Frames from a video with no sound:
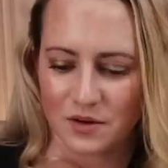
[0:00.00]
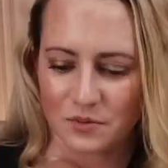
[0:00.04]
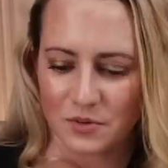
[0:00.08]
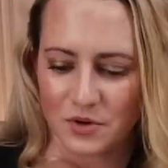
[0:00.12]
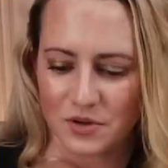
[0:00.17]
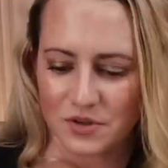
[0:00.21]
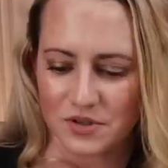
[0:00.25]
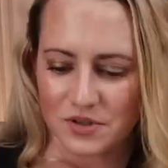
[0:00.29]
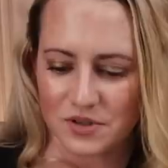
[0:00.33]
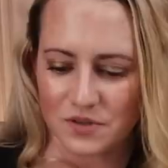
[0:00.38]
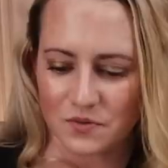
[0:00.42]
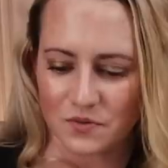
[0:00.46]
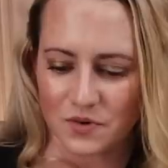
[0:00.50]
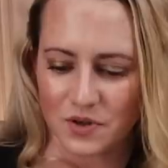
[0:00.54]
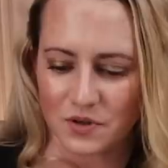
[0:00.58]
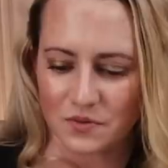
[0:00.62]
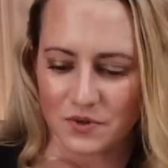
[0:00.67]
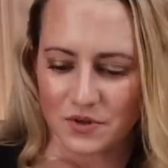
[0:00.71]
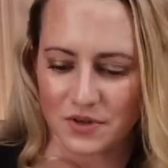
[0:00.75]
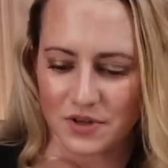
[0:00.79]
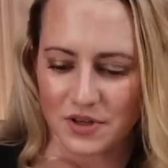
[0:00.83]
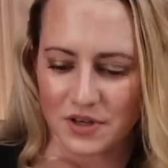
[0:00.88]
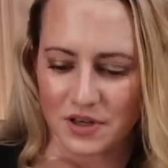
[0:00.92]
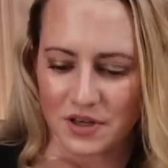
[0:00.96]
Where is the one
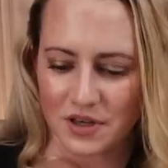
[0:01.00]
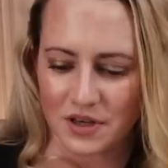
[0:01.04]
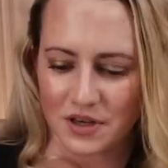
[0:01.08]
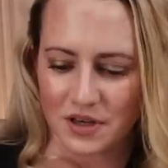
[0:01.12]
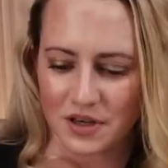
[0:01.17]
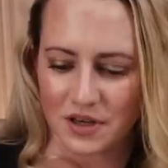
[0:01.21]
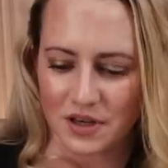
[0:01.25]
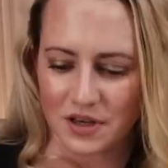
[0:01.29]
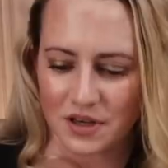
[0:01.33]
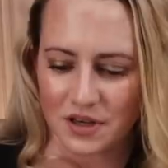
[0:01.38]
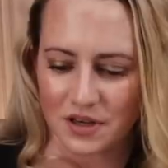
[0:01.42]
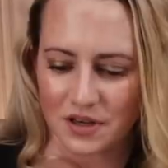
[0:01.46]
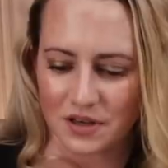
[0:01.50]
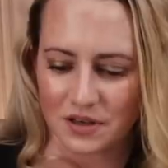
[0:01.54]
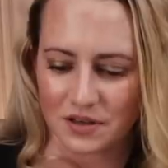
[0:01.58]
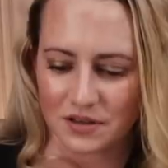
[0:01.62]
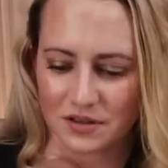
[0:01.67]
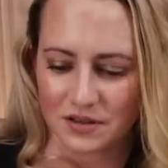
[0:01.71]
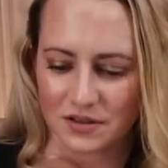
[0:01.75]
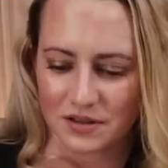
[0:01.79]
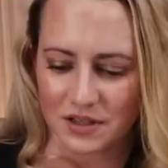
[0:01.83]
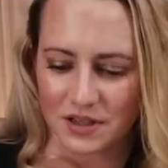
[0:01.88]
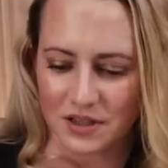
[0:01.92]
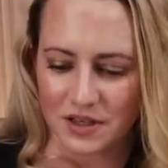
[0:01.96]
with the A?
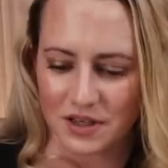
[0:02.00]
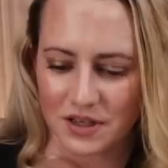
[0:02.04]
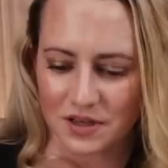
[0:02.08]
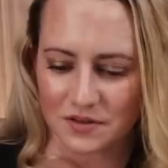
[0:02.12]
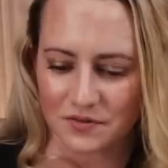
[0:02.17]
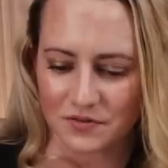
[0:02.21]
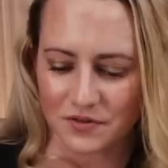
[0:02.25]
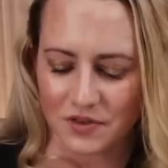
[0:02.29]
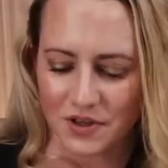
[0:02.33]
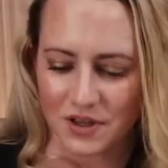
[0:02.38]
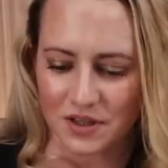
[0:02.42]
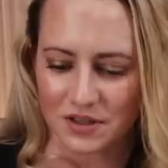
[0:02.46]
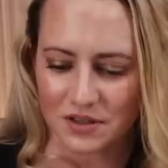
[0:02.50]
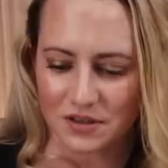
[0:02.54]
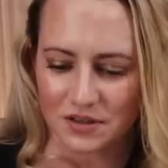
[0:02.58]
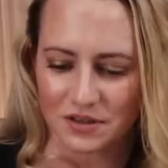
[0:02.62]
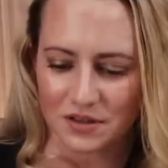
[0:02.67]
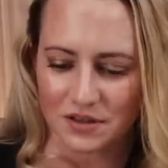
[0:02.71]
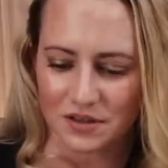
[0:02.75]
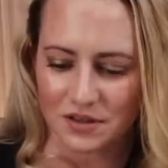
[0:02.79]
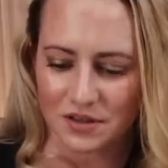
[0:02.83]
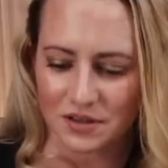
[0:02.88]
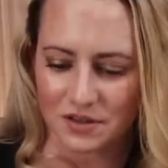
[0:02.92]
I can't find it in